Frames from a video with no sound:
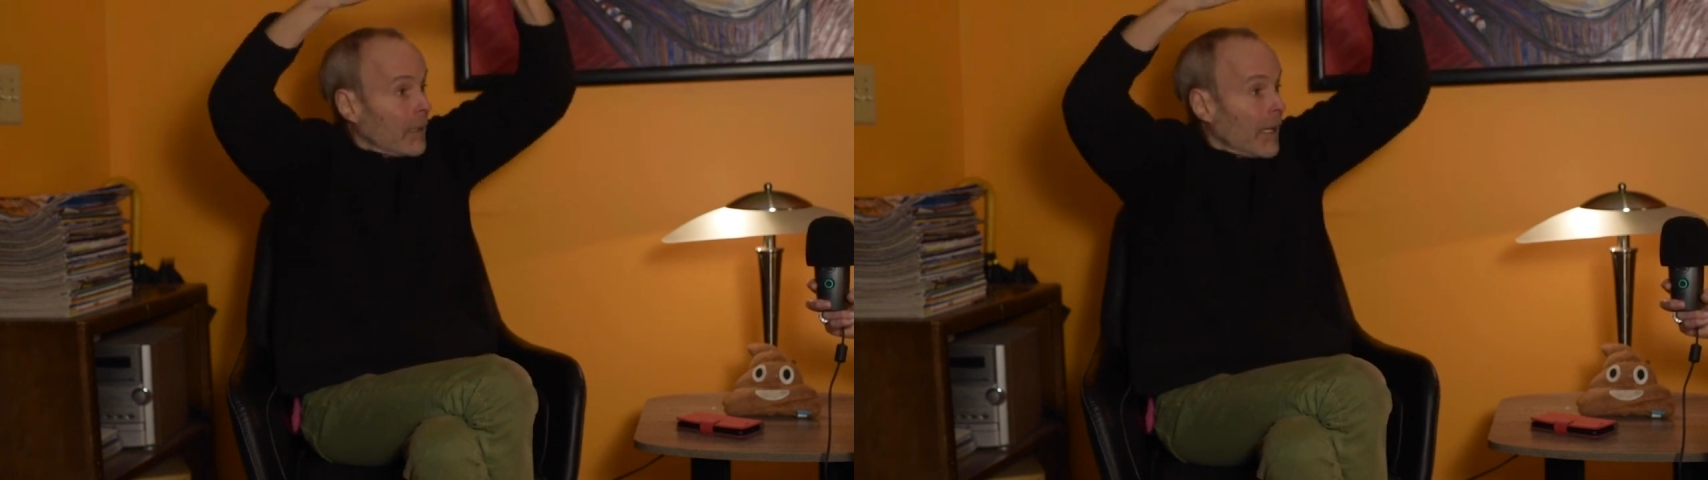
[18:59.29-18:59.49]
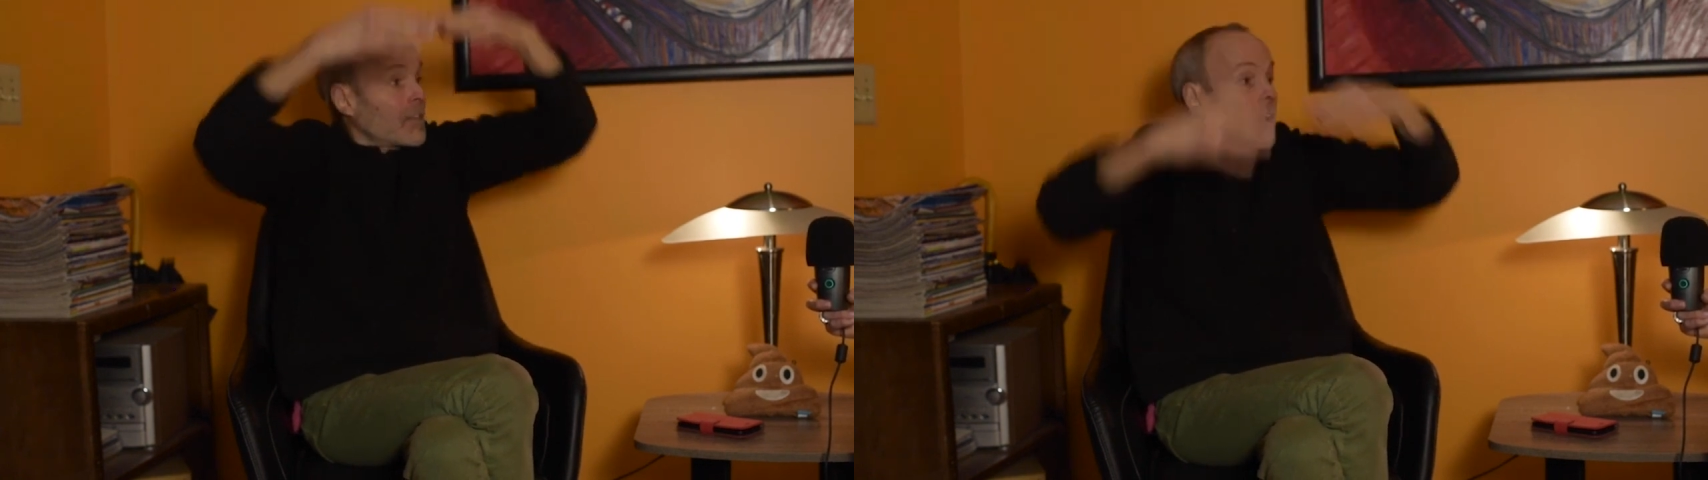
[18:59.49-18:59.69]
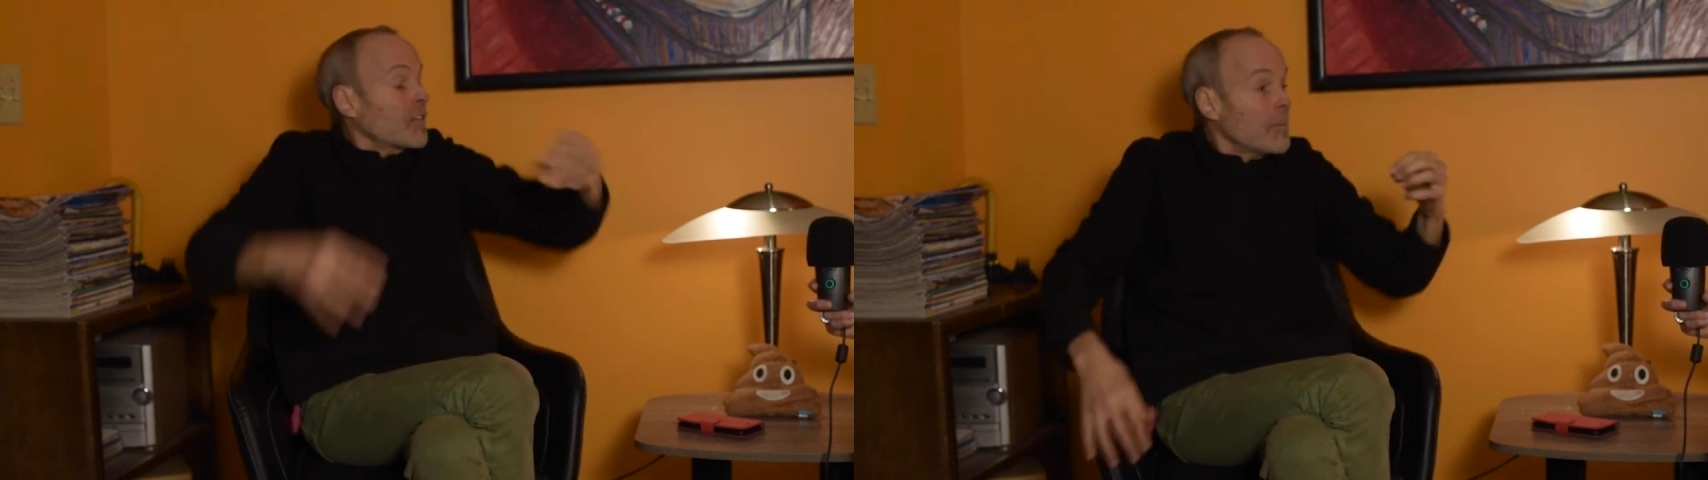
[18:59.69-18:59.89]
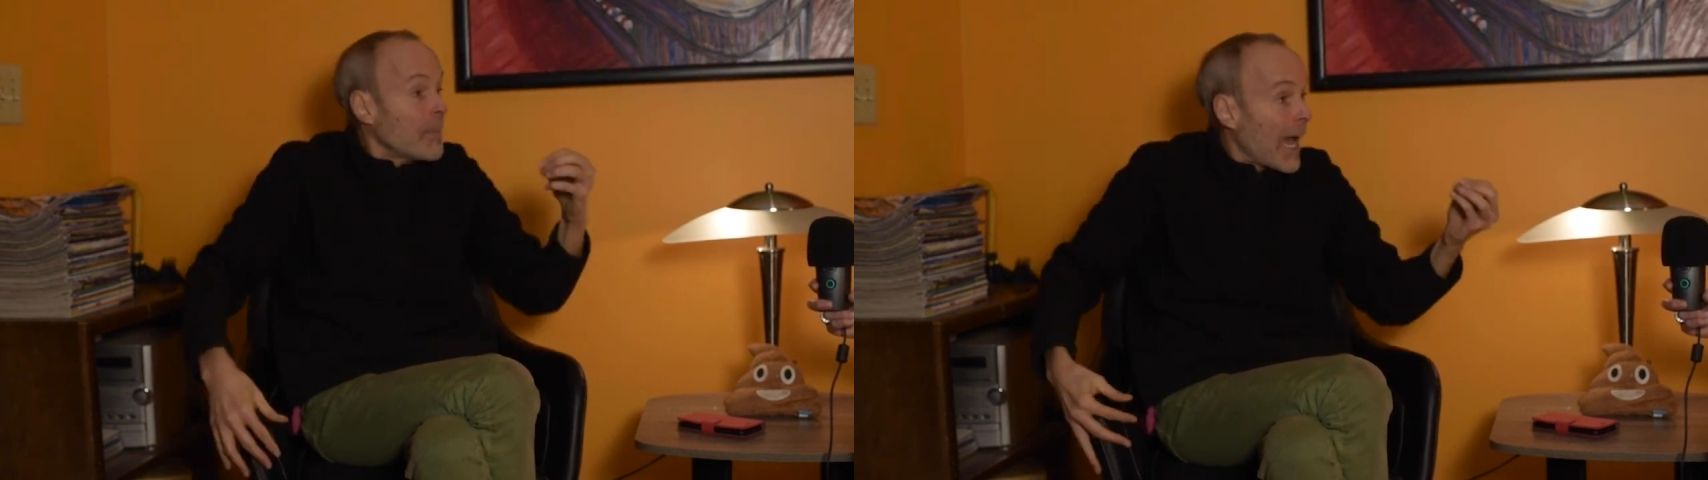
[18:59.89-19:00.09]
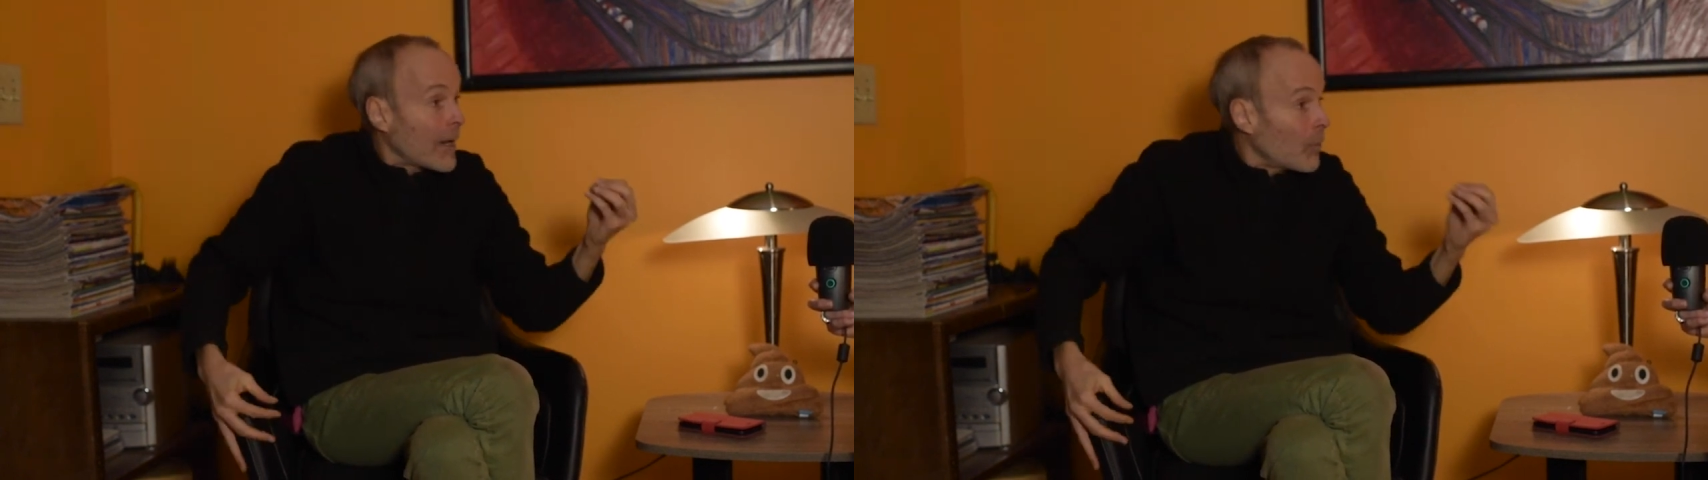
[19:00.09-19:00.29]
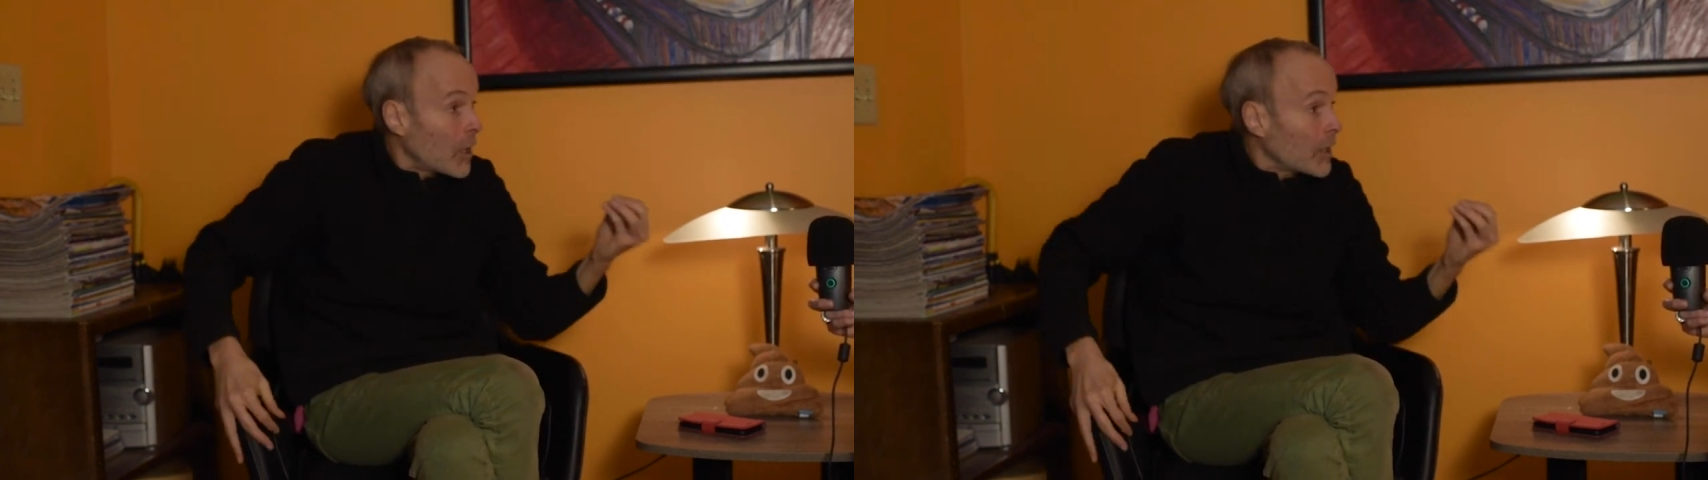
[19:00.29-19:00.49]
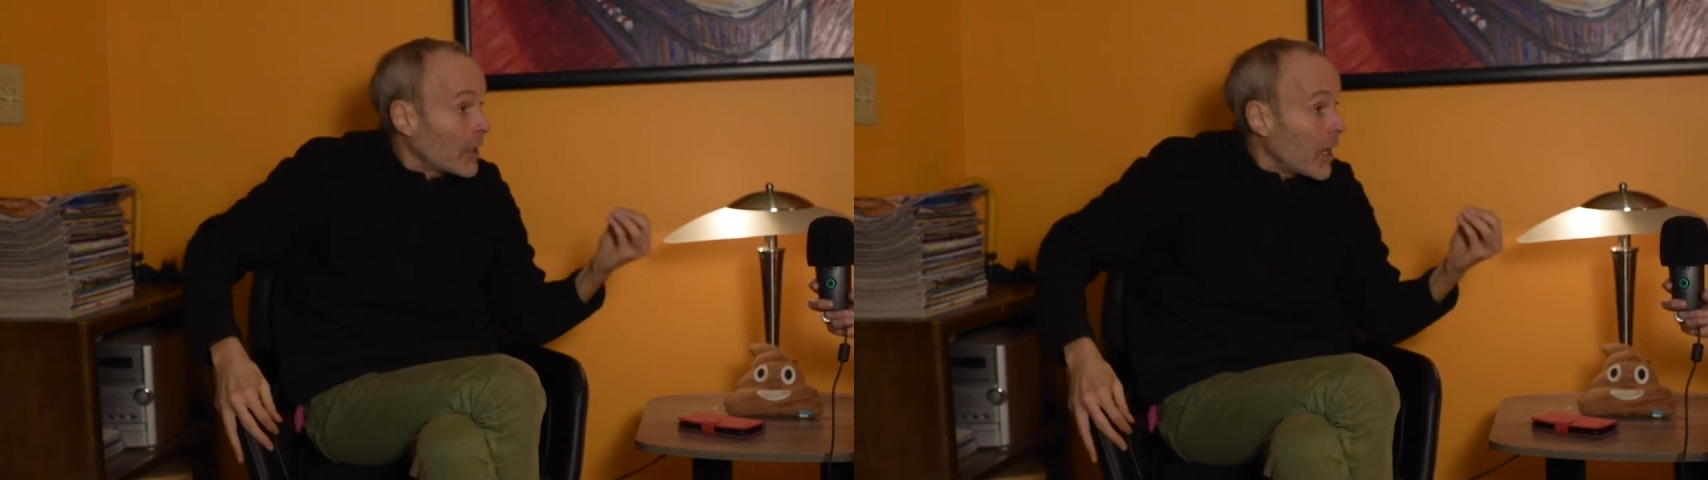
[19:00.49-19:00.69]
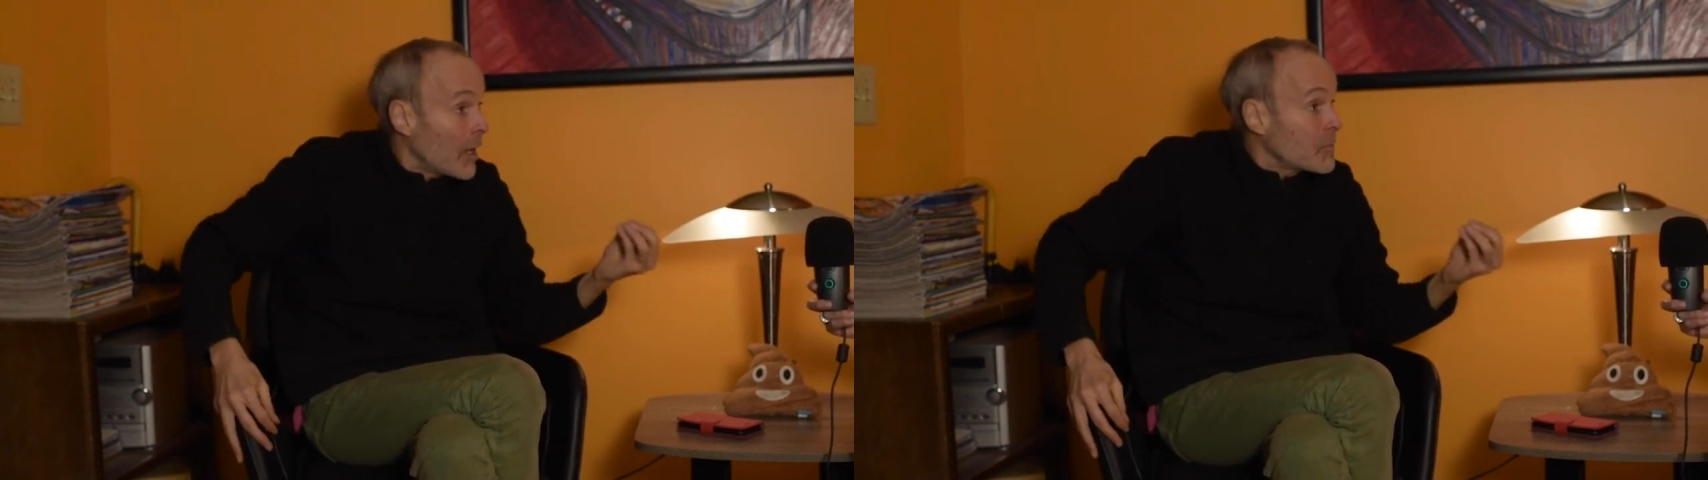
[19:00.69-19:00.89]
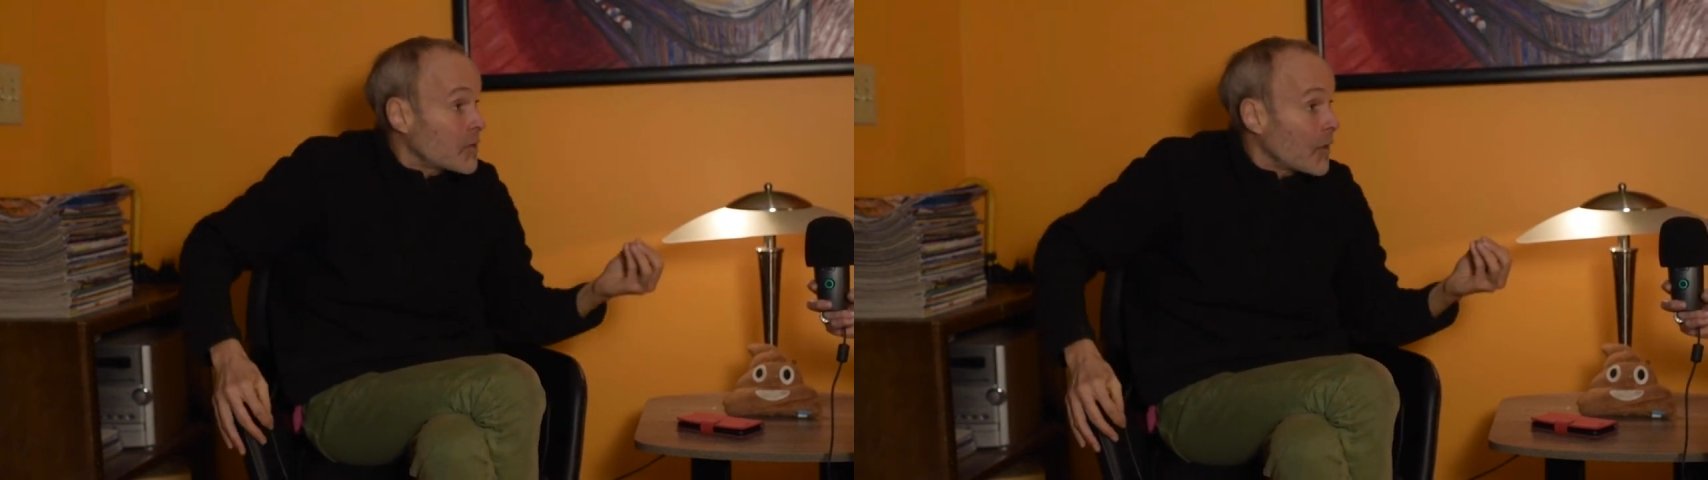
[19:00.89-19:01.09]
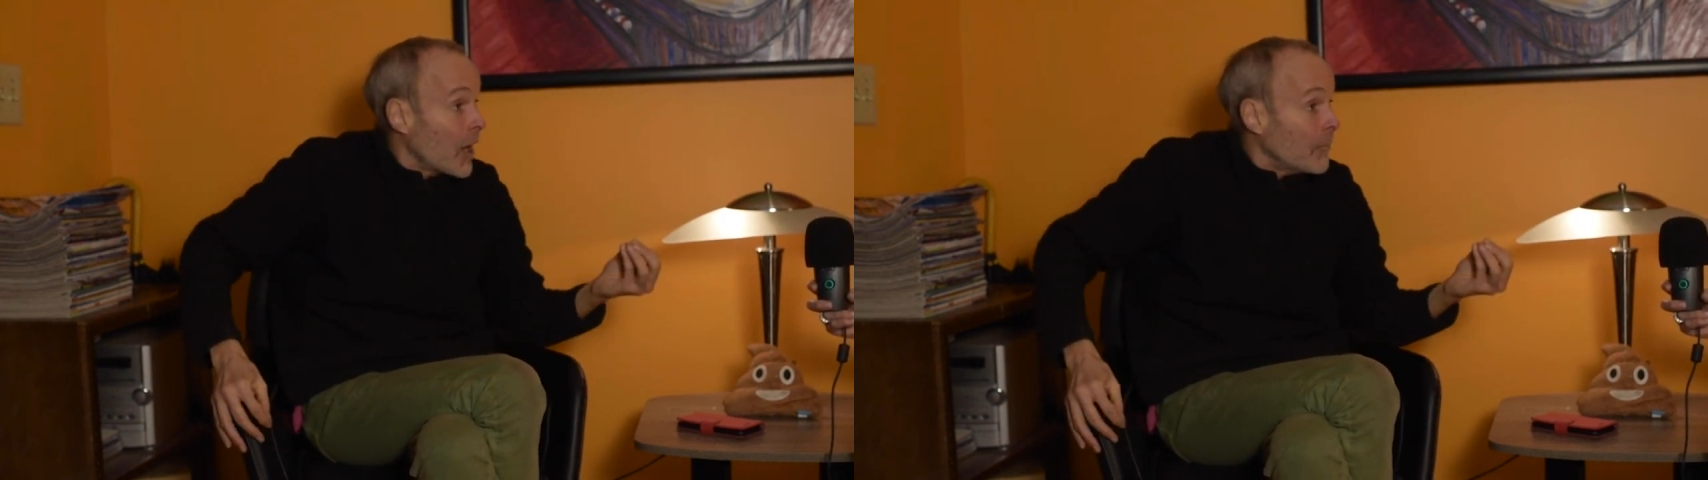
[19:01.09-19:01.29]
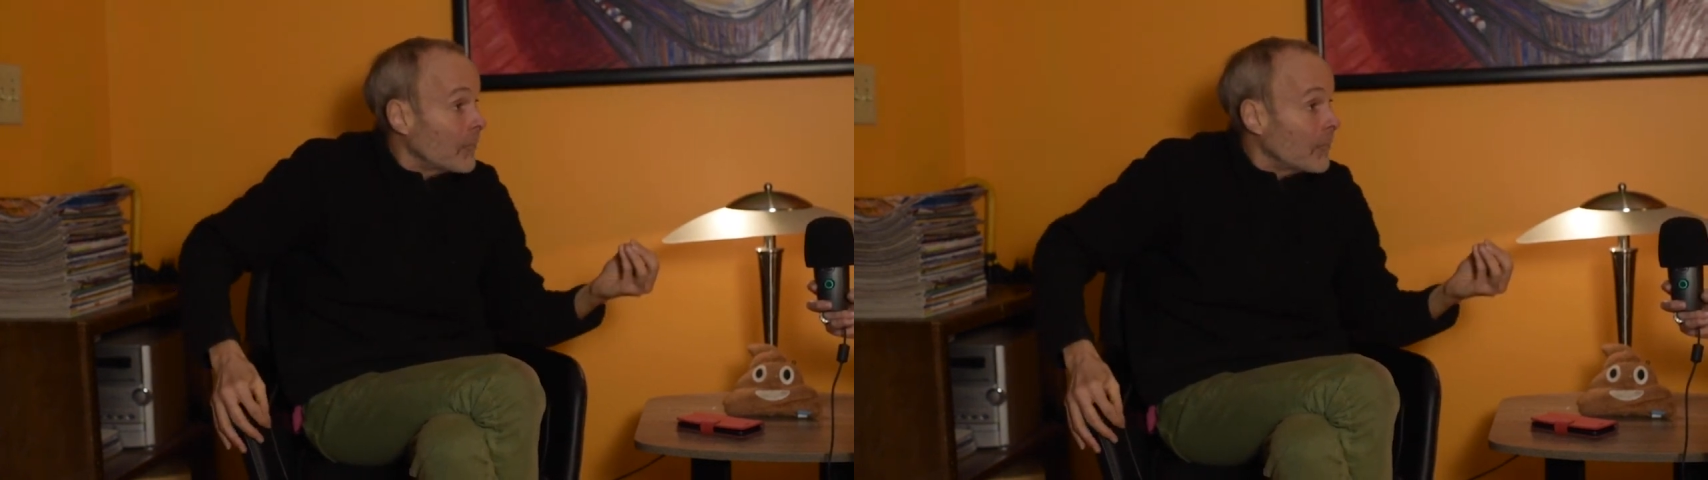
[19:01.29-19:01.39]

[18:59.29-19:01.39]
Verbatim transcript: It doesn't matter what it comes from,